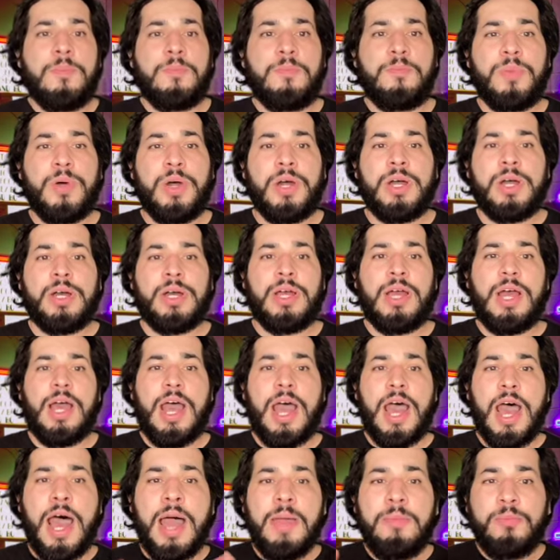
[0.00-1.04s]
But
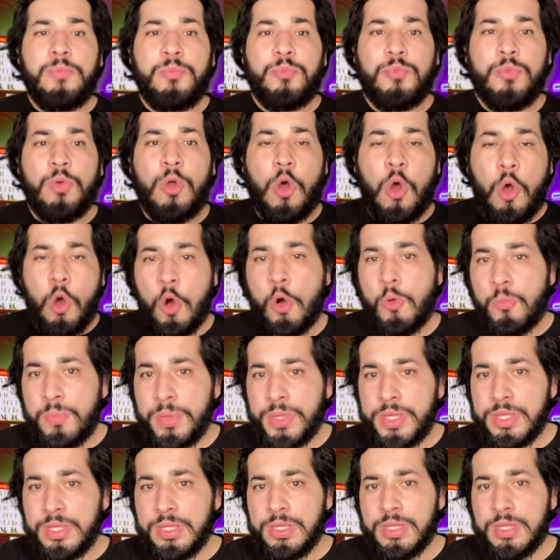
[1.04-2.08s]
I'm
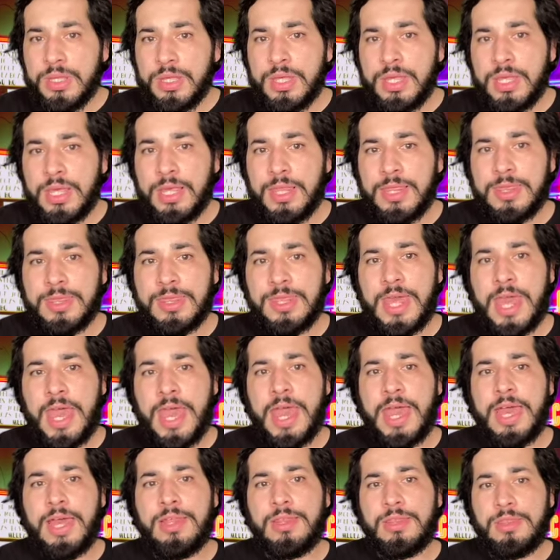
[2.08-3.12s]
hoping
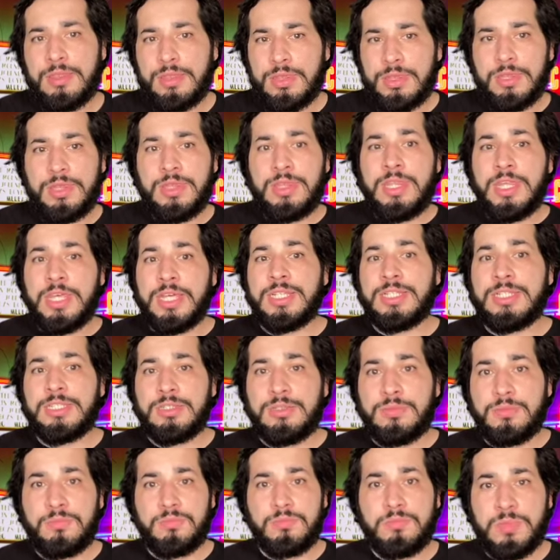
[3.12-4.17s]
that
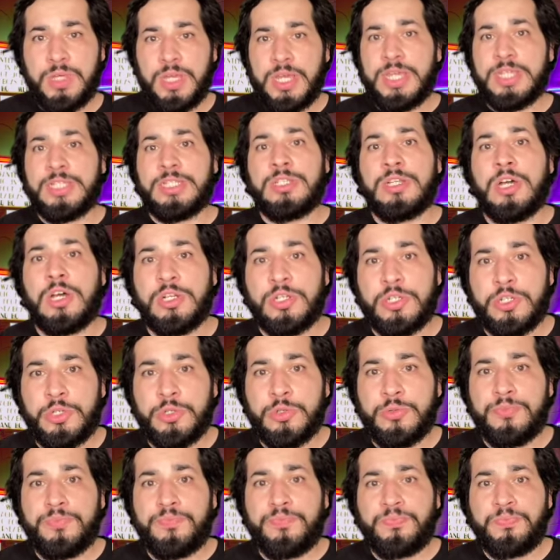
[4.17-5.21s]
this is not
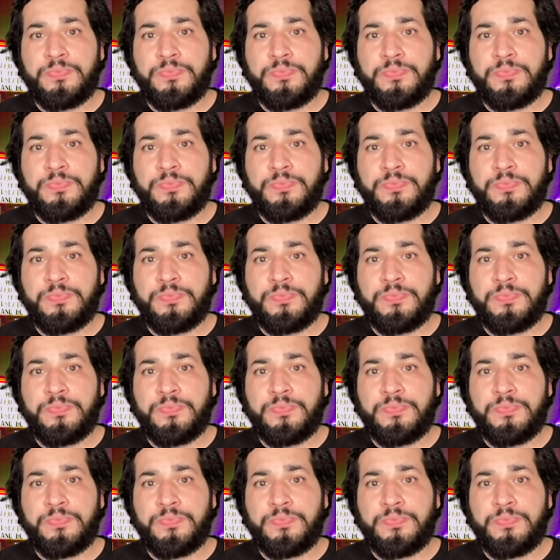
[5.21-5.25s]
true.